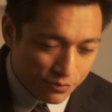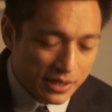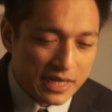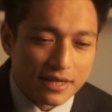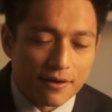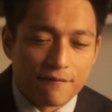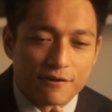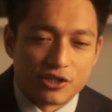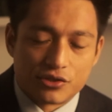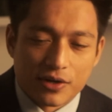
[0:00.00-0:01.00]
really
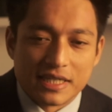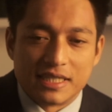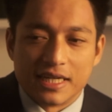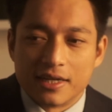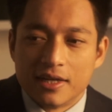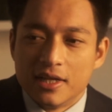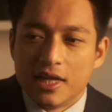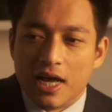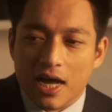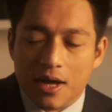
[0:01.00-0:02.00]
frustrating
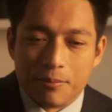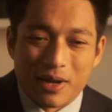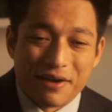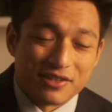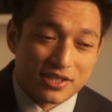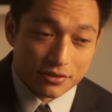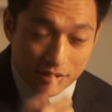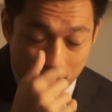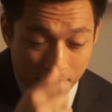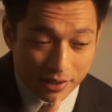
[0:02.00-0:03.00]
every single
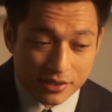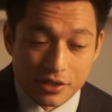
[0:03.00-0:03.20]
time I'd